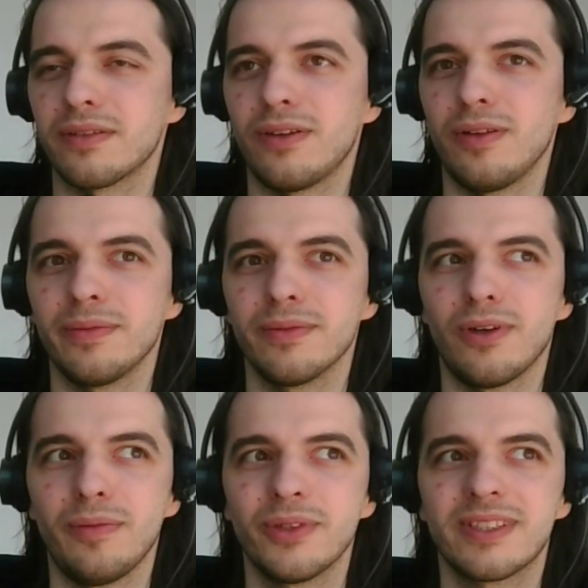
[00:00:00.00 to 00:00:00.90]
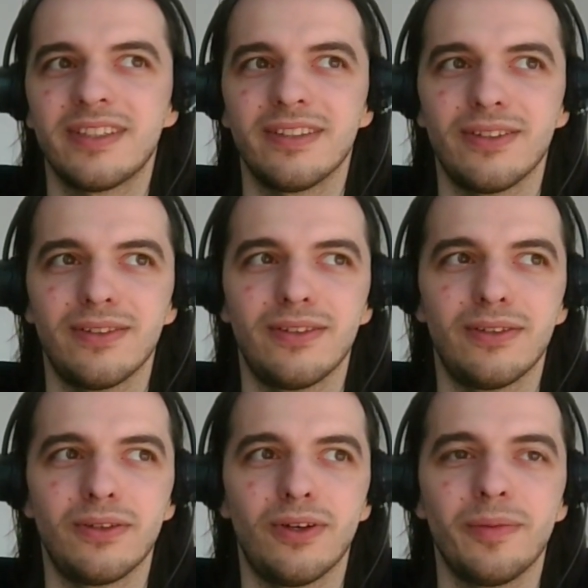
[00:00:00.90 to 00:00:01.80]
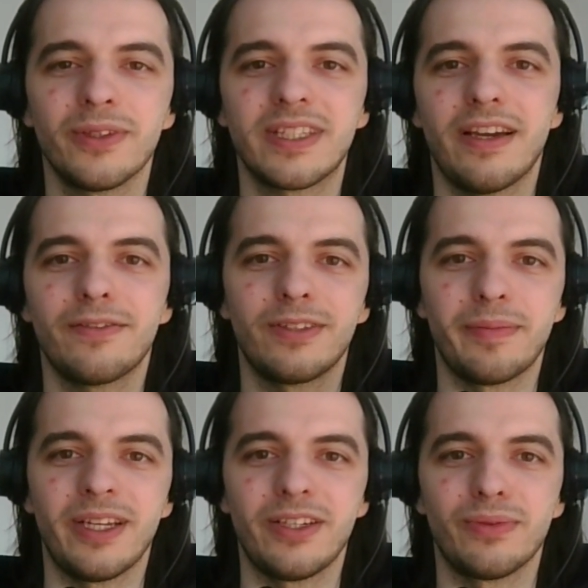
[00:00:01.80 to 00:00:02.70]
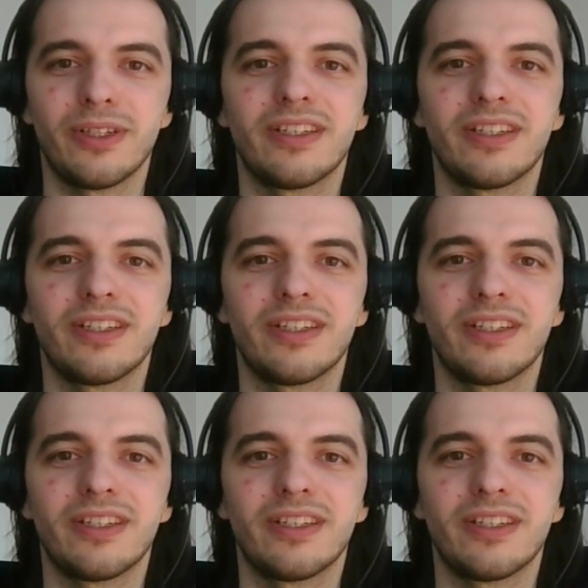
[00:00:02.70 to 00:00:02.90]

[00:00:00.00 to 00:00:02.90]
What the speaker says: almost after the page where